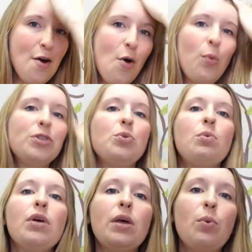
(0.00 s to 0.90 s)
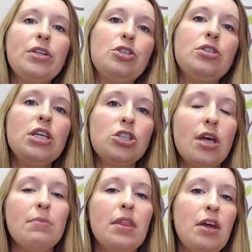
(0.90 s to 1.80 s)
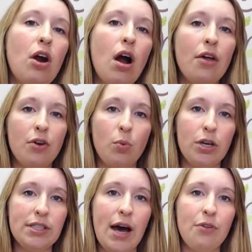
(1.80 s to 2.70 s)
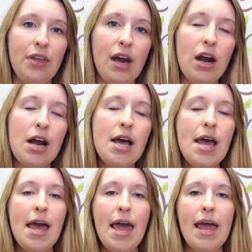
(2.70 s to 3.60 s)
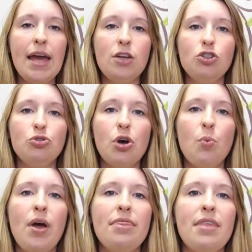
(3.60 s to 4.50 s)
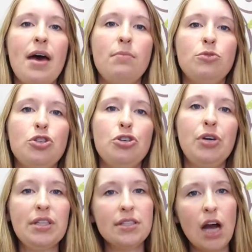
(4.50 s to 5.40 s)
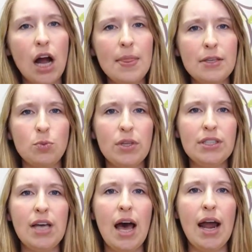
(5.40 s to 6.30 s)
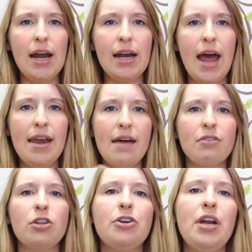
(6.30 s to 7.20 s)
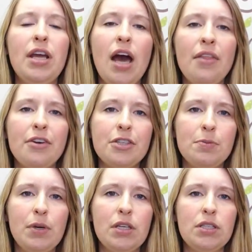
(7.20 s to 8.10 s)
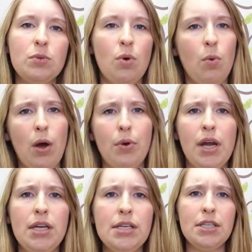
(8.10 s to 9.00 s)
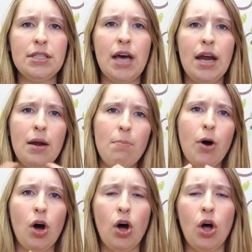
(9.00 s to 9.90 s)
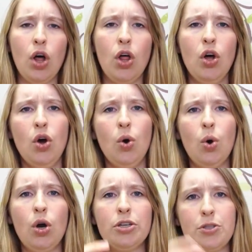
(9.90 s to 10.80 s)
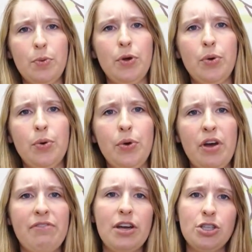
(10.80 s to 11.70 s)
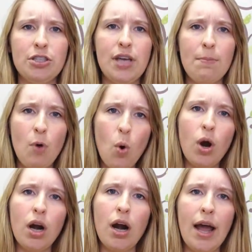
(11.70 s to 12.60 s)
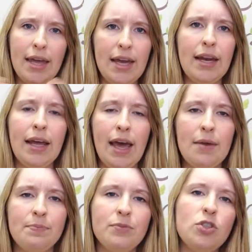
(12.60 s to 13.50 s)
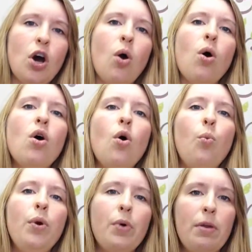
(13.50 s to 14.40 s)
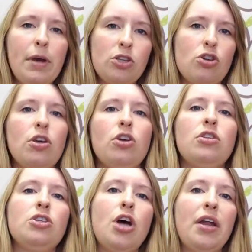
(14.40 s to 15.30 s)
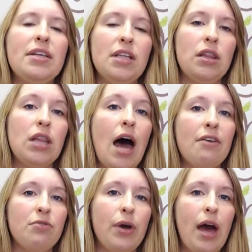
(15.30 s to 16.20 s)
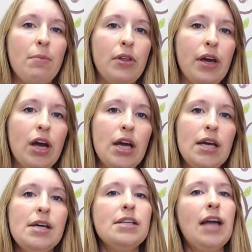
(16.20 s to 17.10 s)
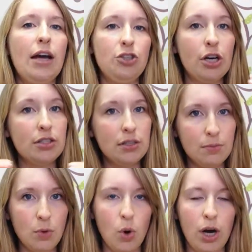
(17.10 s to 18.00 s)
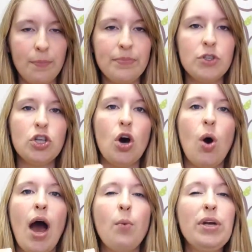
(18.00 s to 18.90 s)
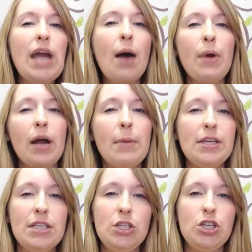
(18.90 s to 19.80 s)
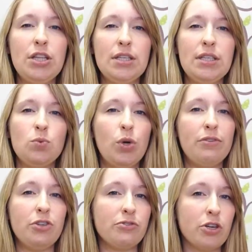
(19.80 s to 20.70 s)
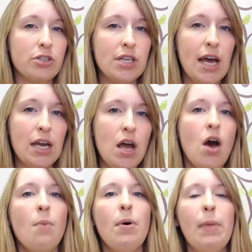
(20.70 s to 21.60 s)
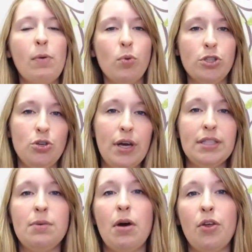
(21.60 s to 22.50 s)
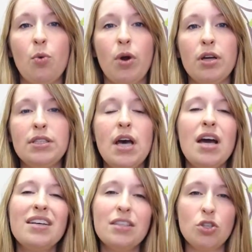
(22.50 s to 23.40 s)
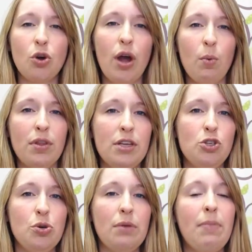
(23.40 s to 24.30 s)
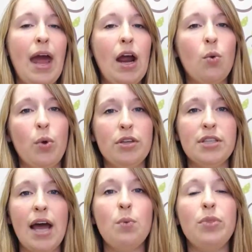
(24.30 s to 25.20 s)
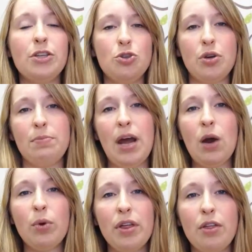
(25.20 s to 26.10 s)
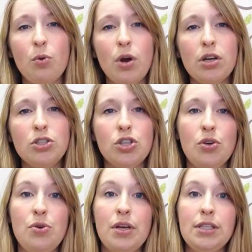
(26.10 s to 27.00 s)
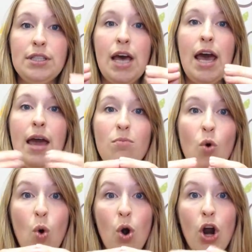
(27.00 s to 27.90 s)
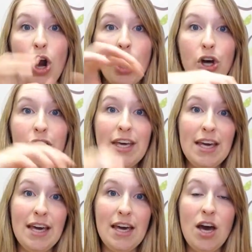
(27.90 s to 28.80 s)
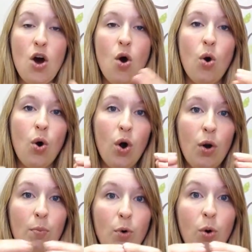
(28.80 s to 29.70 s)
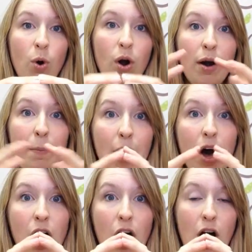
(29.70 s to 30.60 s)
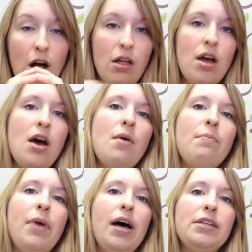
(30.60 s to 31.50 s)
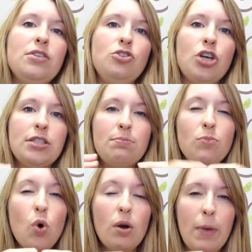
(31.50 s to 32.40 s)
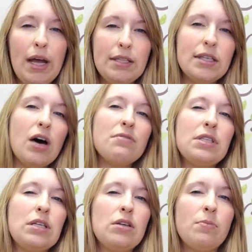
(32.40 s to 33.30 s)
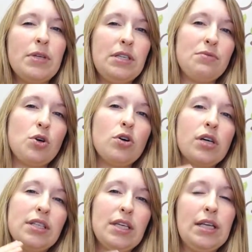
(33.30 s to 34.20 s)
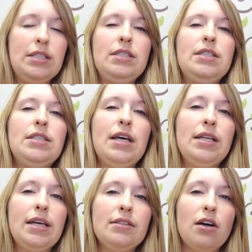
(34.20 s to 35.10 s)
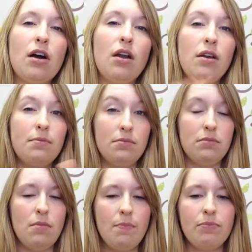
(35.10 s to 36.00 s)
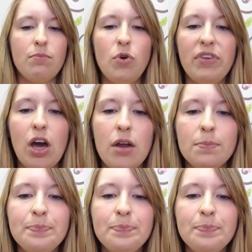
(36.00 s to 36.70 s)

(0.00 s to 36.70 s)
which we really want to teach them that there are other words out there, and you don't want them to get stuck on this one sign and never learn any others because, well, why would I need sign ball or spoon? If I just say more, I get it again. So we want to make sure that the child has a lot of vocabulary, not just more. So I would not recommend teaching this as one of your first 10, but maybe once you get some other words, because it's a great word that you can pair, sign that you can pair with other words. So you can say more cookie or more ball, but just more by itself is a little bit difficult because kids tend to get stuck on it. Moving on.